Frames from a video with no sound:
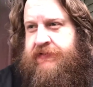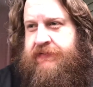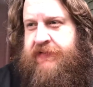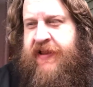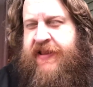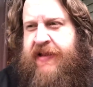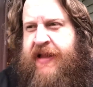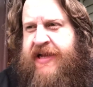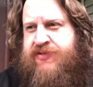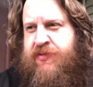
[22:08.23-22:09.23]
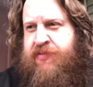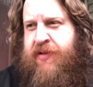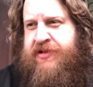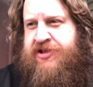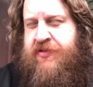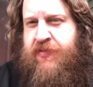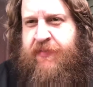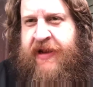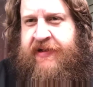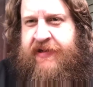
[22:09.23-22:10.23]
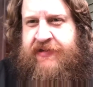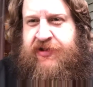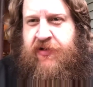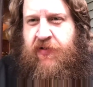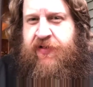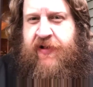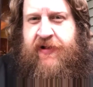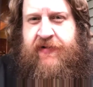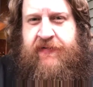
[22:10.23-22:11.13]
I think that last one probably should have remained an internal thought.